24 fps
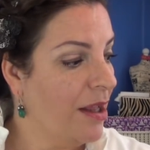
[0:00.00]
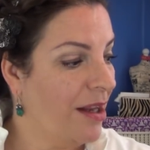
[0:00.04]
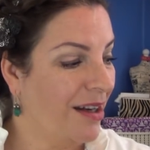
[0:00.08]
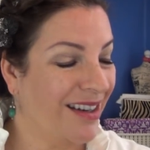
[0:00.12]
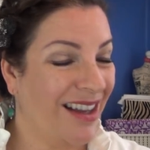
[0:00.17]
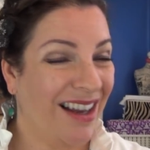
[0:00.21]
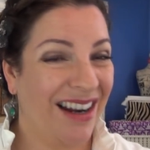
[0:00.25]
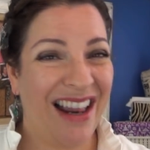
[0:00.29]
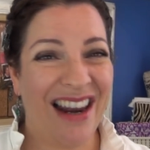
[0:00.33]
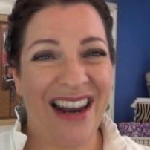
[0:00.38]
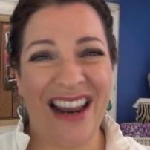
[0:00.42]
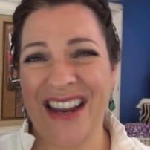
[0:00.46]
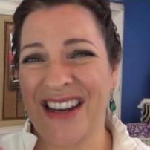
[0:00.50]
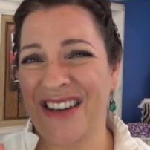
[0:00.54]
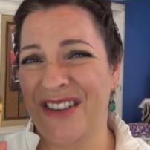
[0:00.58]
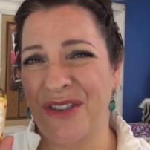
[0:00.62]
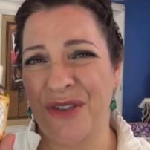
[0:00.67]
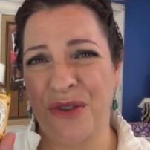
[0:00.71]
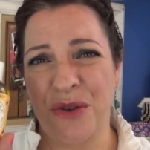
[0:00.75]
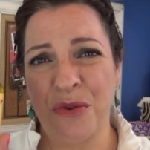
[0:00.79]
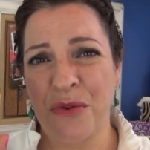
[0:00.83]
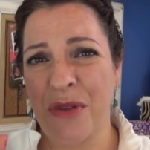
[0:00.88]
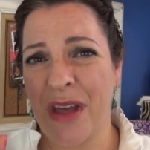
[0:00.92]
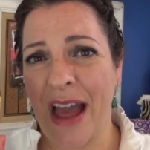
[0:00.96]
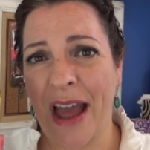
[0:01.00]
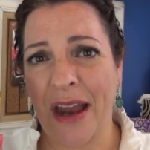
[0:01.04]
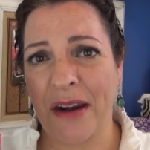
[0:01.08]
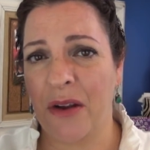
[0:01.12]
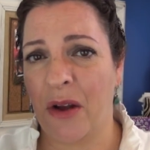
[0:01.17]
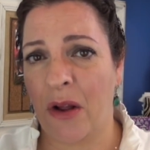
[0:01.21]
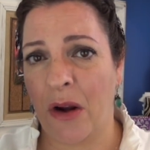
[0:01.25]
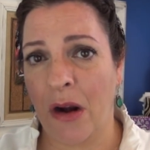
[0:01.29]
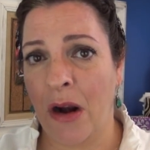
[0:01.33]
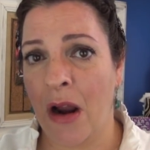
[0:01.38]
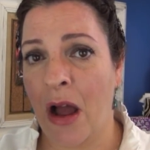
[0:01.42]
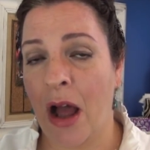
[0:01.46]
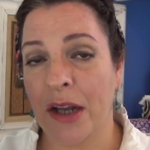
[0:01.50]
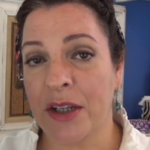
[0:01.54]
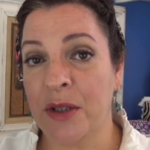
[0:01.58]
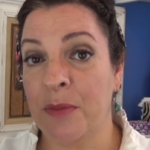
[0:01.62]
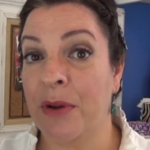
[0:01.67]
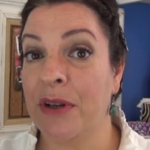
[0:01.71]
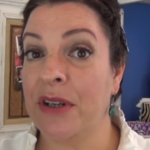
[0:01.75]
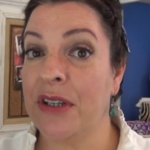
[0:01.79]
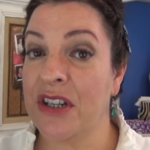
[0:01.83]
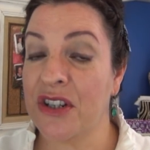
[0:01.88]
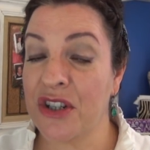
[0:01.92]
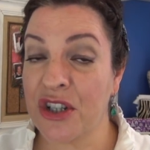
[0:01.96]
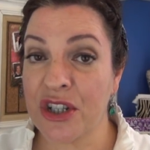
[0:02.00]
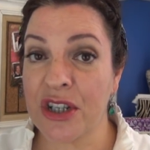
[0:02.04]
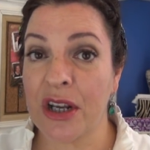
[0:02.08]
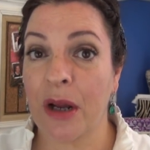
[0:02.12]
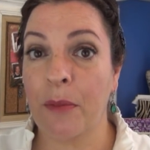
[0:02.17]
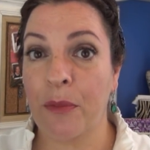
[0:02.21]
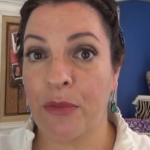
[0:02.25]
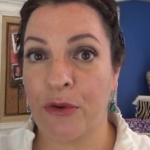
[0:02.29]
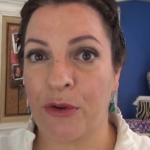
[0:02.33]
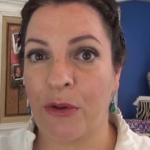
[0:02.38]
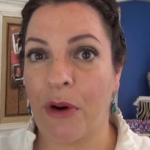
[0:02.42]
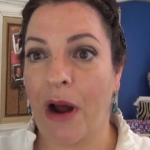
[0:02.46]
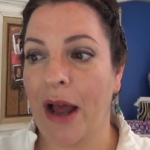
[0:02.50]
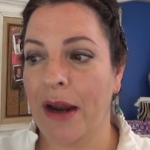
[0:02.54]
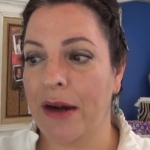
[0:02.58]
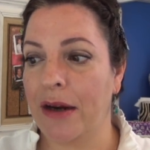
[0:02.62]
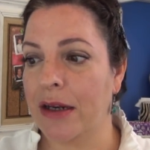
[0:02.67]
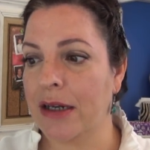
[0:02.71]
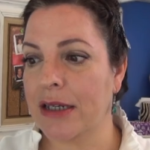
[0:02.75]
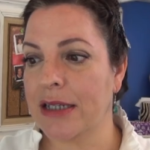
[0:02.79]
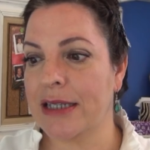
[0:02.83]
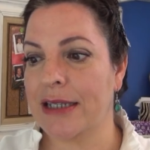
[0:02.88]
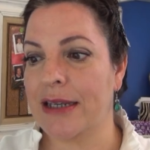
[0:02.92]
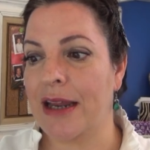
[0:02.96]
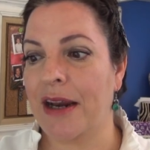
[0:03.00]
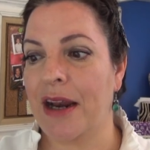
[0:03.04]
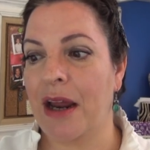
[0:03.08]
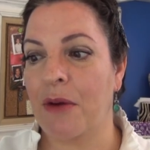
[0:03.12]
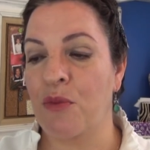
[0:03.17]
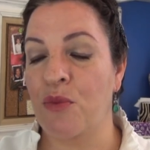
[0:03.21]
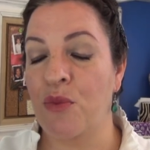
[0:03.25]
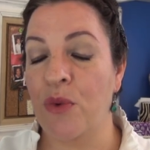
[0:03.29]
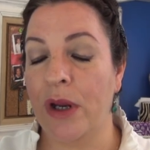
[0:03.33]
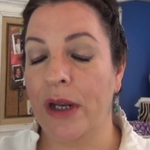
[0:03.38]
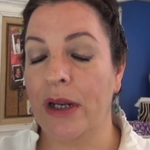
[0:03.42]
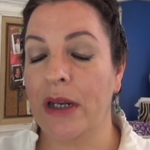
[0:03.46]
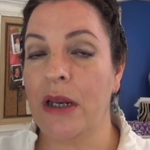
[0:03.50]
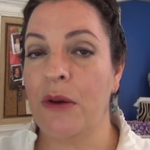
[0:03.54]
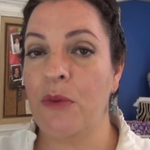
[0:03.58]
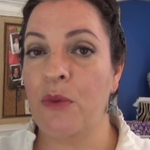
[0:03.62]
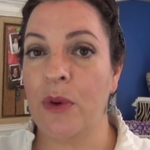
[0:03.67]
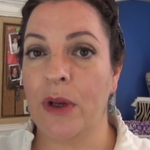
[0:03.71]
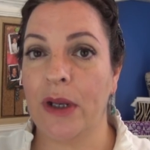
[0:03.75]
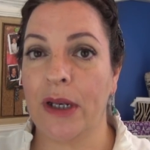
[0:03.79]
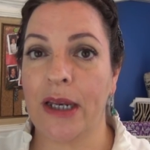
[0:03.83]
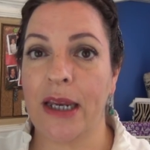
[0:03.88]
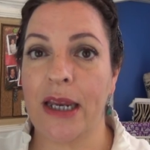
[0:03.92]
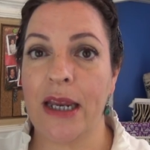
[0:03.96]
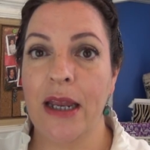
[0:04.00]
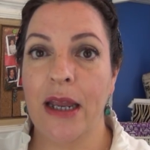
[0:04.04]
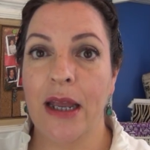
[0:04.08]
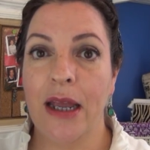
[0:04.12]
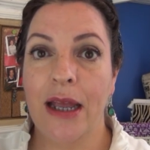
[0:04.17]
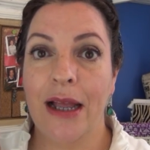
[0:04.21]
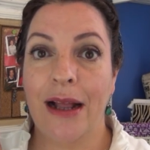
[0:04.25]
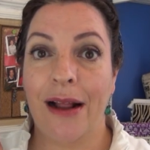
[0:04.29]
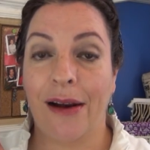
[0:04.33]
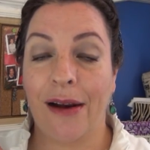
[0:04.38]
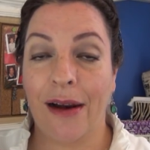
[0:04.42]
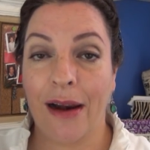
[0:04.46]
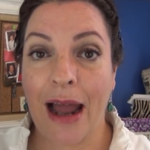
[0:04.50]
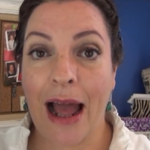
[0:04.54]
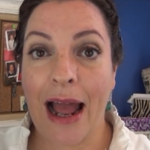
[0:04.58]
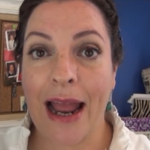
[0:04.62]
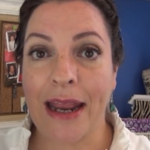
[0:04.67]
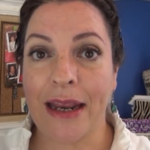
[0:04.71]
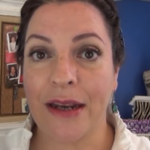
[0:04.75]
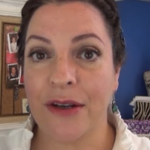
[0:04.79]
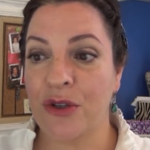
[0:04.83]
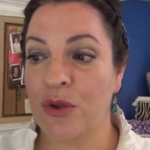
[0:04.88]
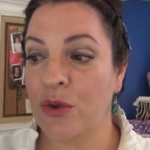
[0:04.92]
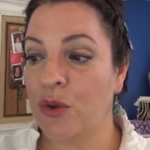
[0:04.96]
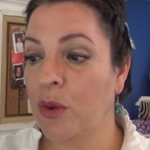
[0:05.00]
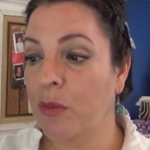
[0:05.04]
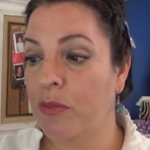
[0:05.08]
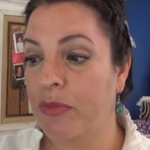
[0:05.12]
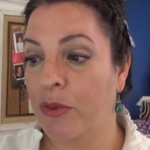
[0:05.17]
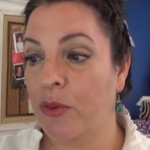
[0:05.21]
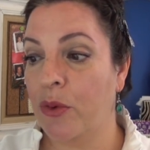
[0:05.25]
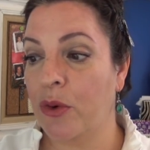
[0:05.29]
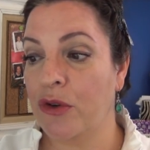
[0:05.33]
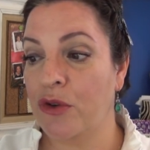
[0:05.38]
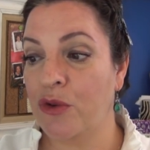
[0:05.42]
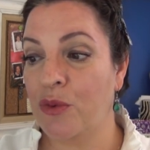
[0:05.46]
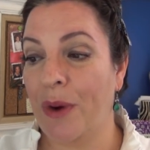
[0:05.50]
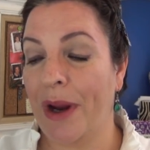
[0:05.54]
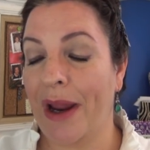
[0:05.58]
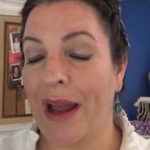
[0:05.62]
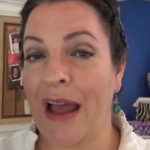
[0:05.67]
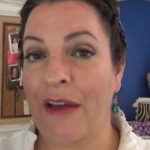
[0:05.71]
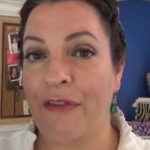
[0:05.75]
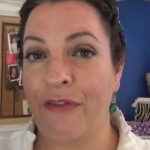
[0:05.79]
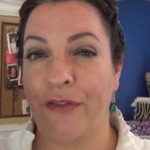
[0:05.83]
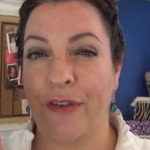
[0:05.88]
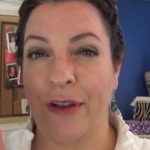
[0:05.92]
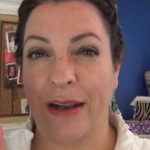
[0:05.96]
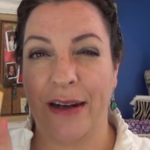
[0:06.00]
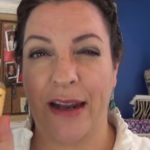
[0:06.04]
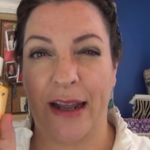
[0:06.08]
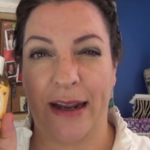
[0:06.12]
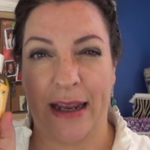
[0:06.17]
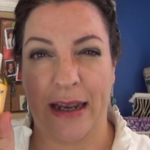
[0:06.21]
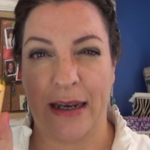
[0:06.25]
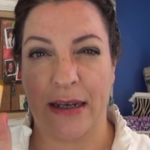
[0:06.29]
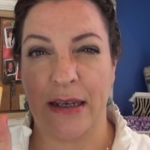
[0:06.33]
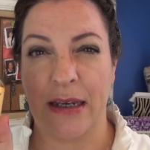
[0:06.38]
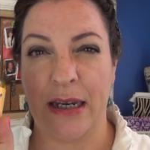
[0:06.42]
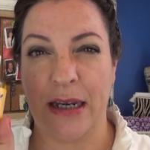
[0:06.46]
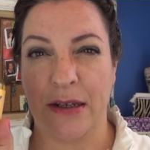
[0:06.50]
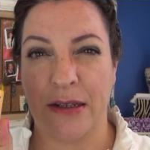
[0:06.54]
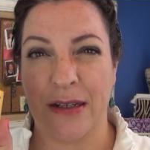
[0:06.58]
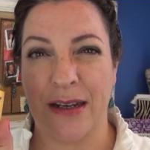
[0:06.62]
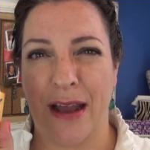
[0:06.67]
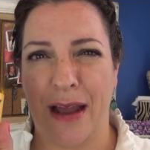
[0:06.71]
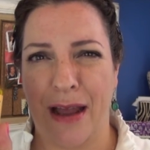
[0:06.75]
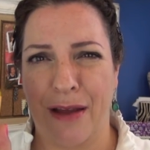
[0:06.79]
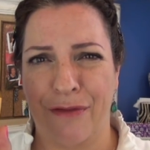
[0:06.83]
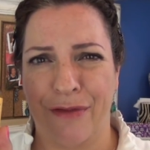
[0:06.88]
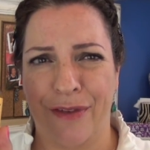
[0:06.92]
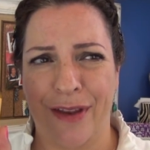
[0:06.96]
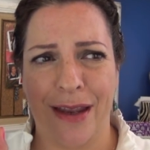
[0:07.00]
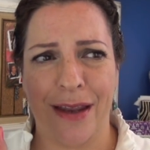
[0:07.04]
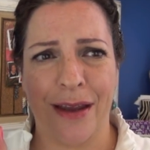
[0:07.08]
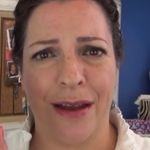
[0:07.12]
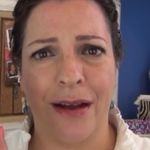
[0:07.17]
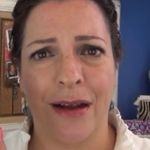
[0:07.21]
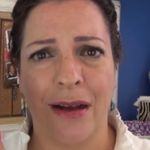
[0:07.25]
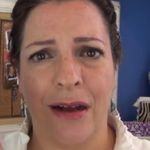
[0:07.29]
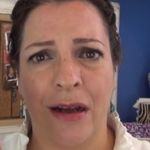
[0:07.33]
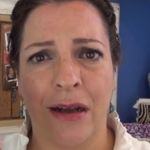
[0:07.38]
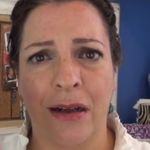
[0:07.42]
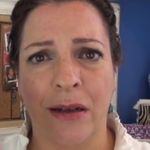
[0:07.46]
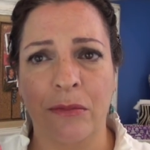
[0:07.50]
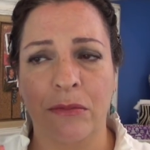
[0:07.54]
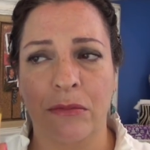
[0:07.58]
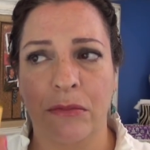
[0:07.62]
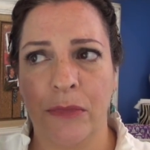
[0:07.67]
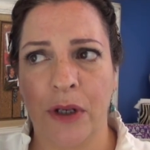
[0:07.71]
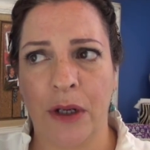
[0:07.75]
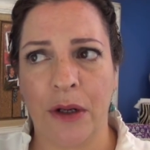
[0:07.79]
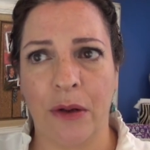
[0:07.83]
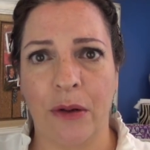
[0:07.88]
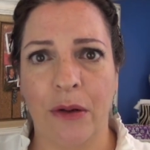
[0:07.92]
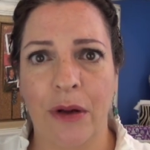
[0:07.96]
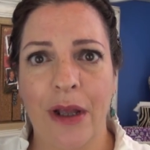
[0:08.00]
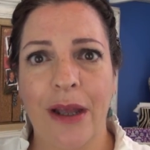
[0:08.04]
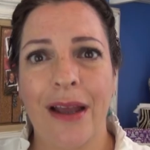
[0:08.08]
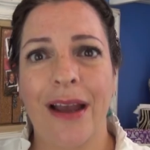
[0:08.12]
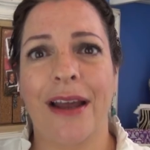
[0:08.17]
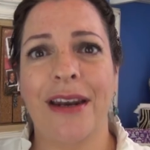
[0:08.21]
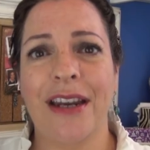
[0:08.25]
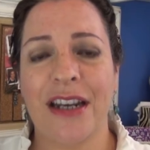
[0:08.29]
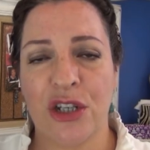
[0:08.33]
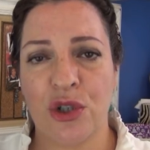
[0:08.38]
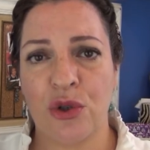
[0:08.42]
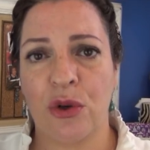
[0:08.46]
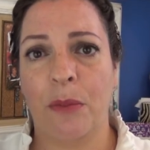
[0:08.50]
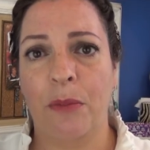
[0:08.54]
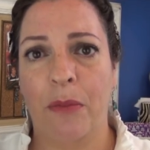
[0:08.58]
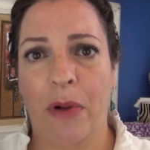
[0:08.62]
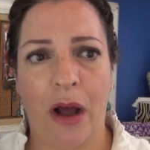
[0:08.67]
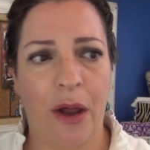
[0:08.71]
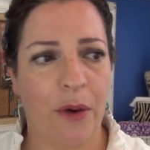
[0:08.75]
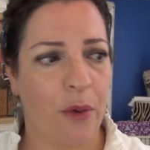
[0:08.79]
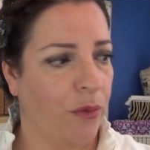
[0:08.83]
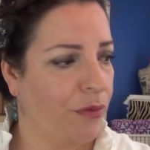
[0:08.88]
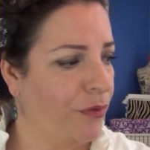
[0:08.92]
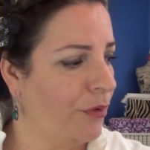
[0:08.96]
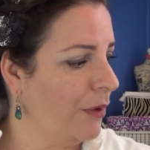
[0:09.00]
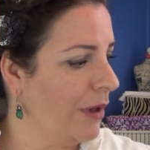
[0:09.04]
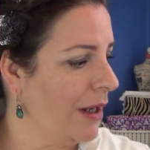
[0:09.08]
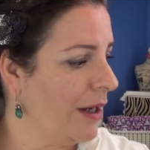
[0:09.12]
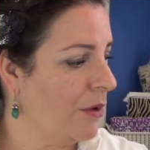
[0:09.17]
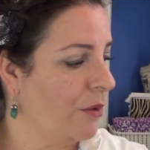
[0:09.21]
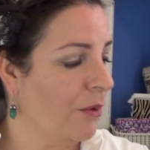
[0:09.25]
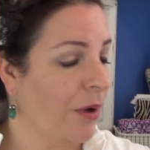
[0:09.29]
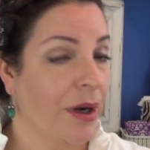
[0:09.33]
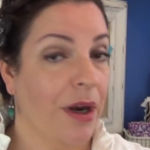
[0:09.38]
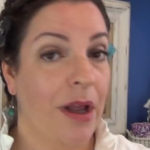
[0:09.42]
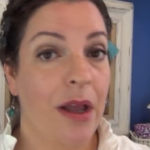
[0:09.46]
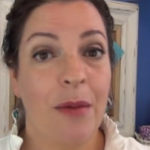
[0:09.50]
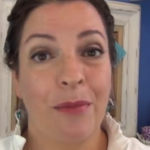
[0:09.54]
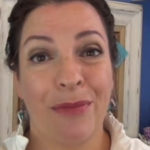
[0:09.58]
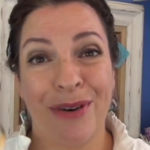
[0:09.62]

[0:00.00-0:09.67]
Not that I do that a lot, but there's some products that I really, really like to the point where I feel like I need to have a uh, um, you know, an extra bottle for later on.